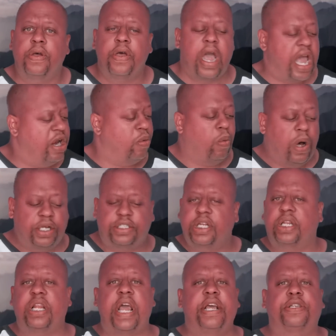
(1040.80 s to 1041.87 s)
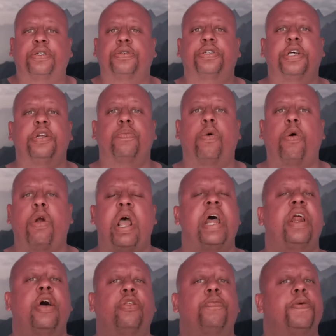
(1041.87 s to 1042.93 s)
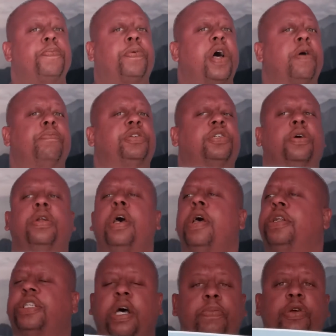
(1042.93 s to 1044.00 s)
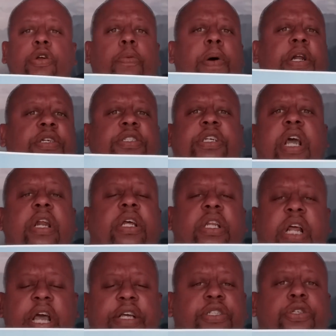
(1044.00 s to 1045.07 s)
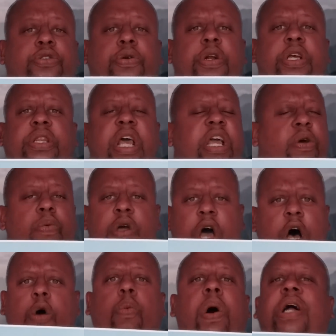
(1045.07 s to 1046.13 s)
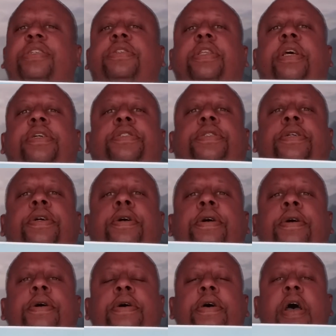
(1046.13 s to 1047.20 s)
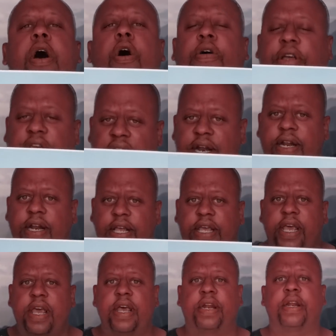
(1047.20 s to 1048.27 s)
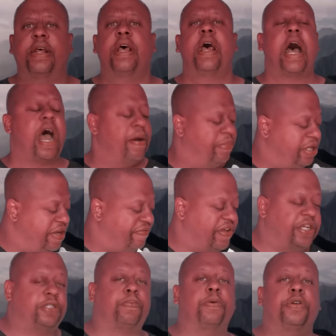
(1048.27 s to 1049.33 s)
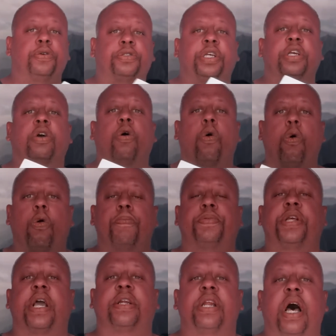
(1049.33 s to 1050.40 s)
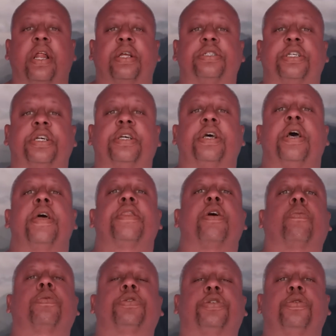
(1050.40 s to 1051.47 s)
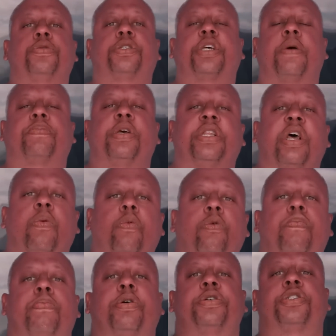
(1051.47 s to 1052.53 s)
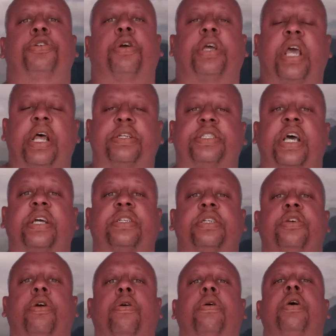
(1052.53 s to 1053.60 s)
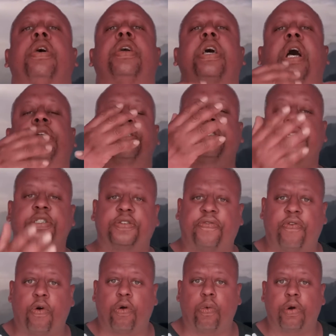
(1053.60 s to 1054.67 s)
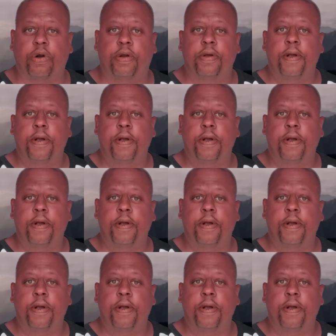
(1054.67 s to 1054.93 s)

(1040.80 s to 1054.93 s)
And it wasn't lasers anymore. I had other people help me, son. Tell me nobody's shaming lasers or anything. we all watch this again and again. I believe that it's producing orb technology that will do something that will push your, your consciousness forward.